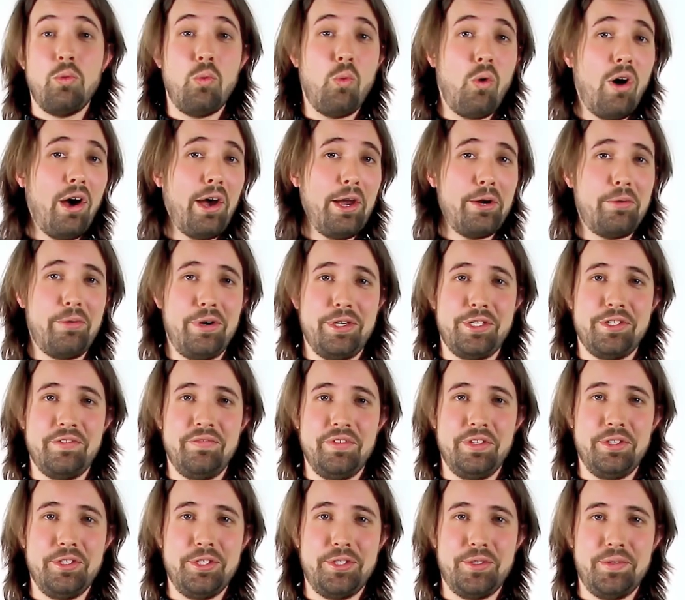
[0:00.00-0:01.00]
a wide range of
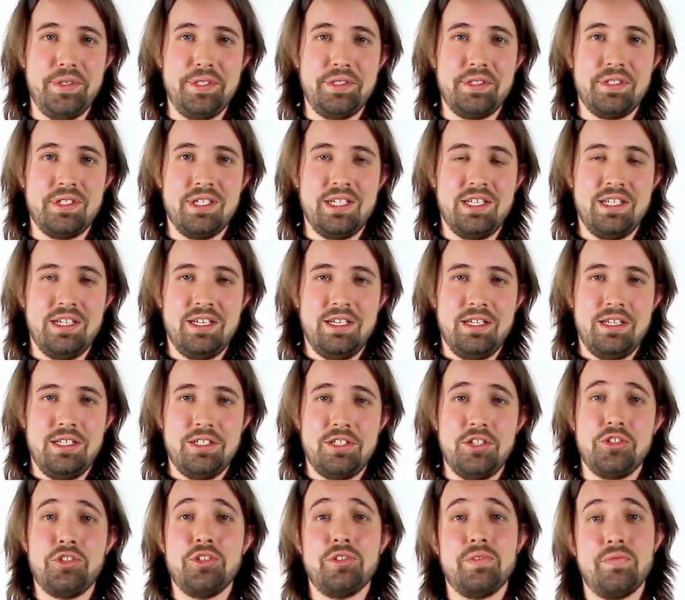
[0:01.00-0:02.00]
industries,
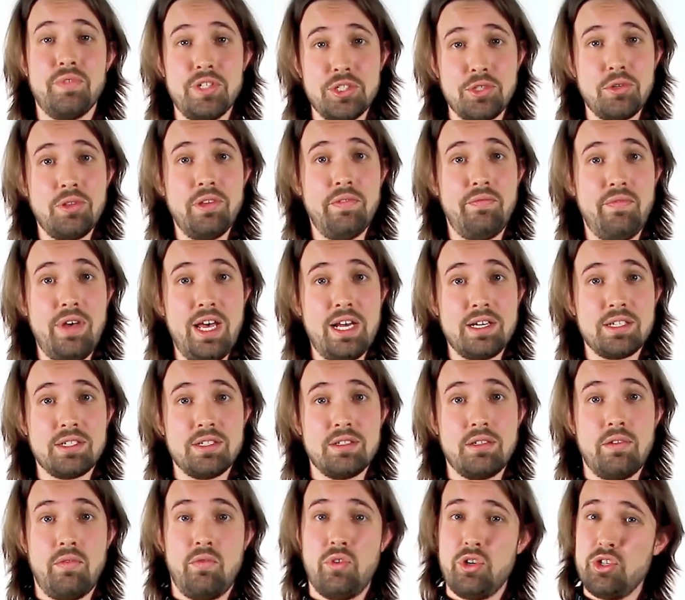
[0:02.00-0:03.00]
such as visual
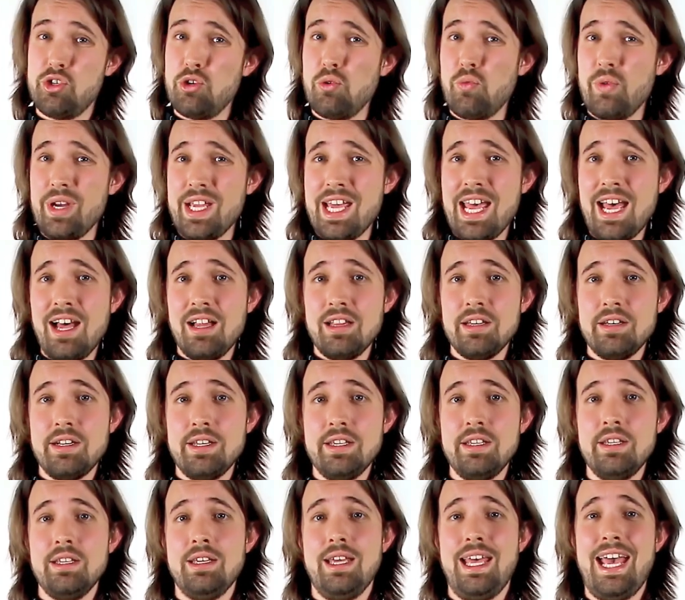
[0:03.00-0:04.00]
effects, virtual
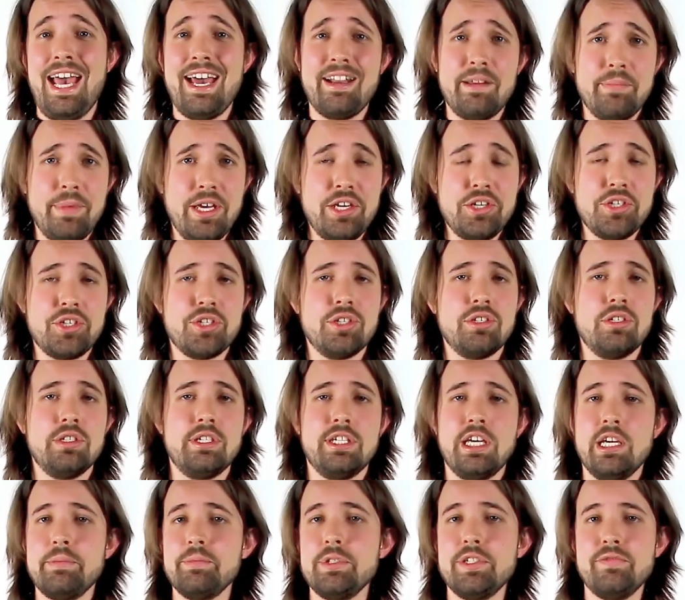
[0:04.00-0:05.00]
reality, animation,
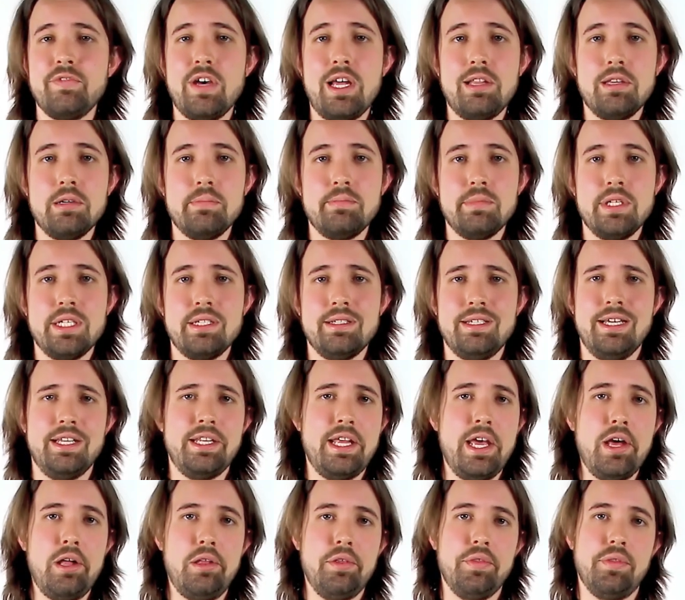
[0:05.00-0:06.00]
game development, and
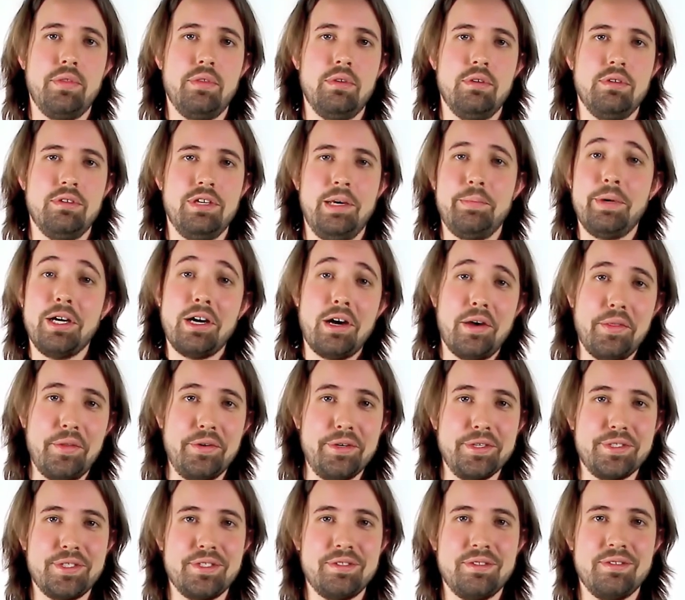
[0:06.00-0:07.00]
health, among
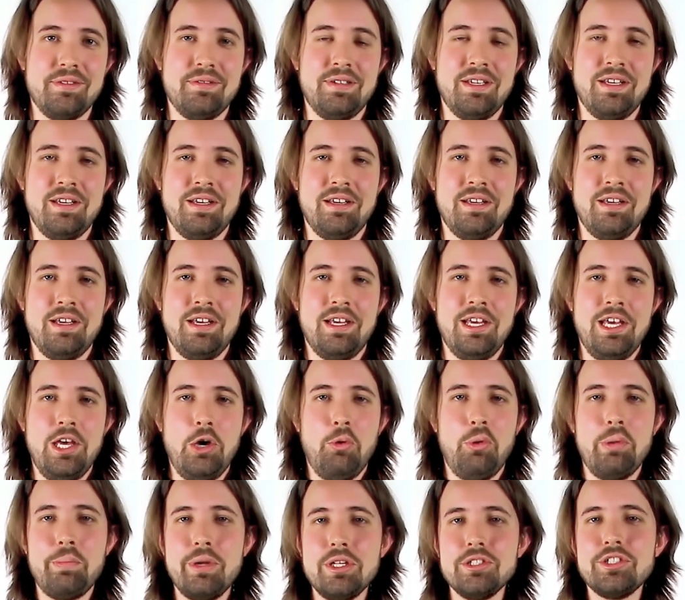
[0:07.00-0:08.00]
others.
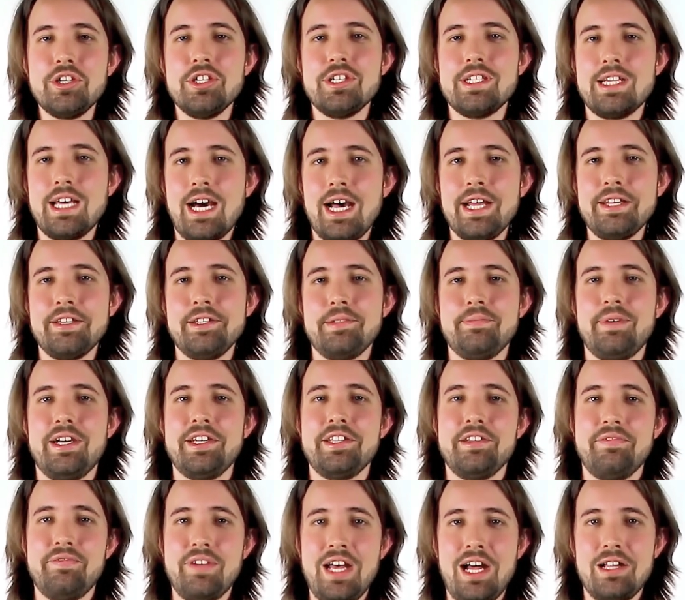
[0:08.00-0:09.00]
We built it guided by
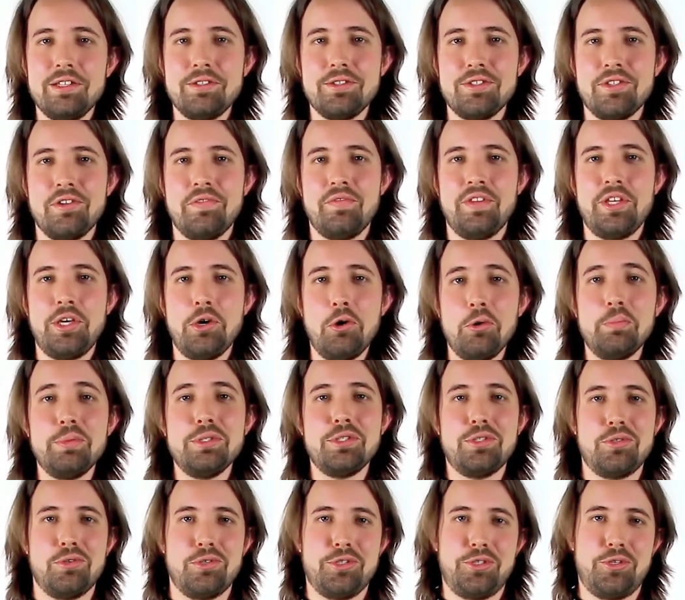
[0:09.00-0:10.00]
the values of the
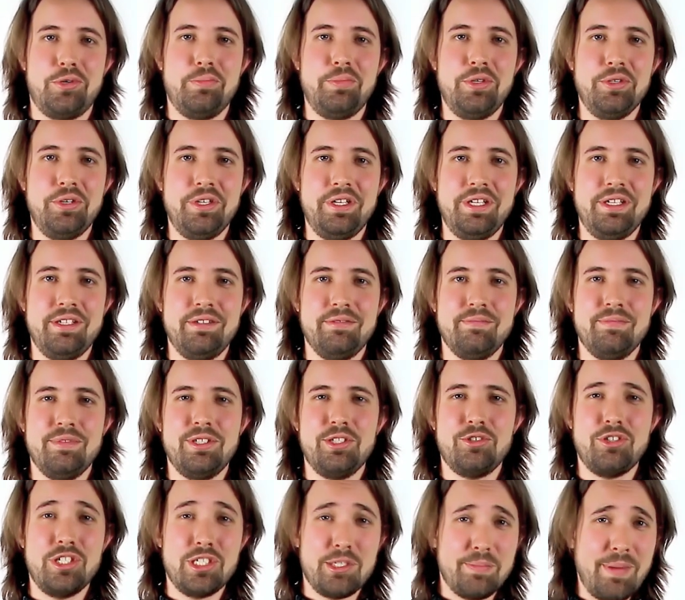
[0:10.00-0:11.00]
open source community,
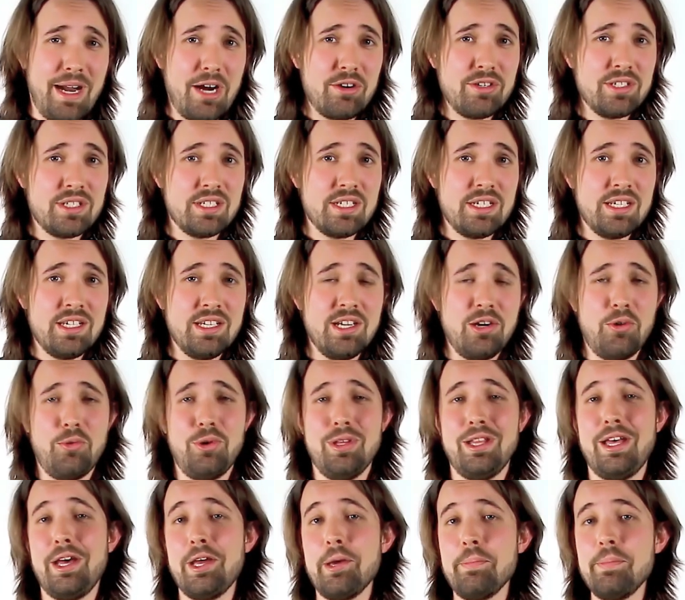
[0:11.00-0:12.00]
transparency,
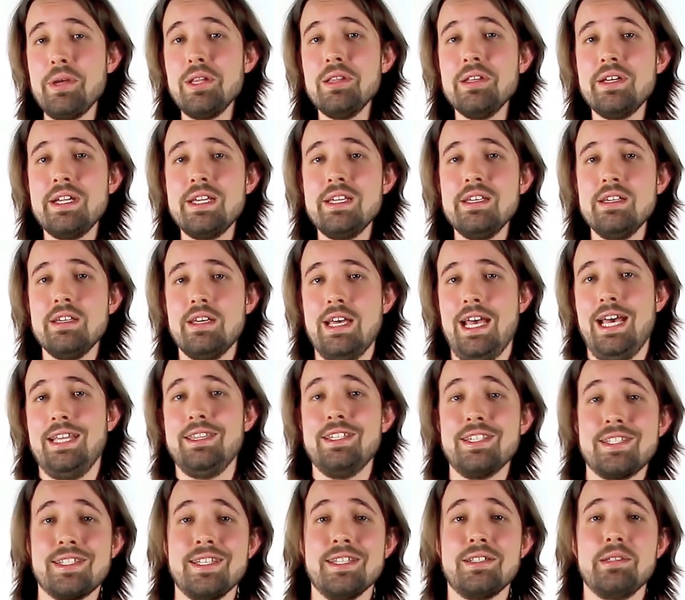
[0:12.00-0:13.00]
reliability, and
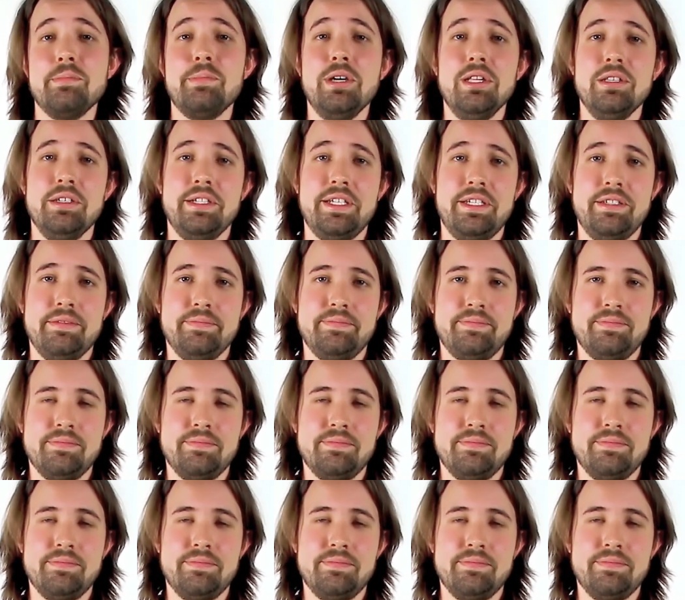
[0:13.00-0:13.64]
accessibility.